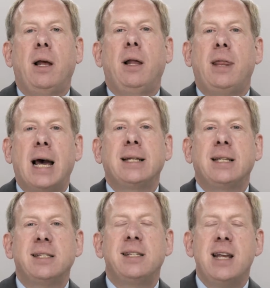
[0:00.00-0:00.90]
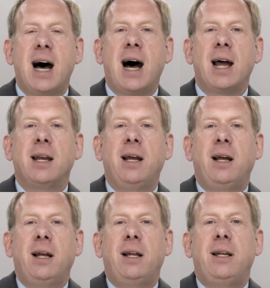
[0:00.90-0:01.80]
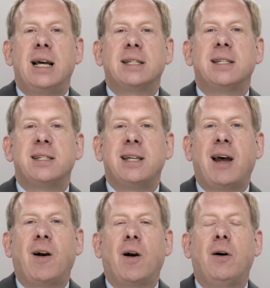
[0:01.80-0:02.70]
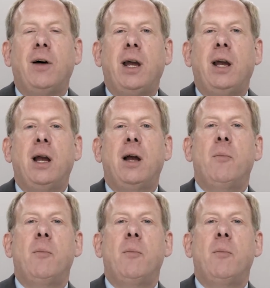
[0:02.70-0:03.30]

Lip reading: that does not necessarily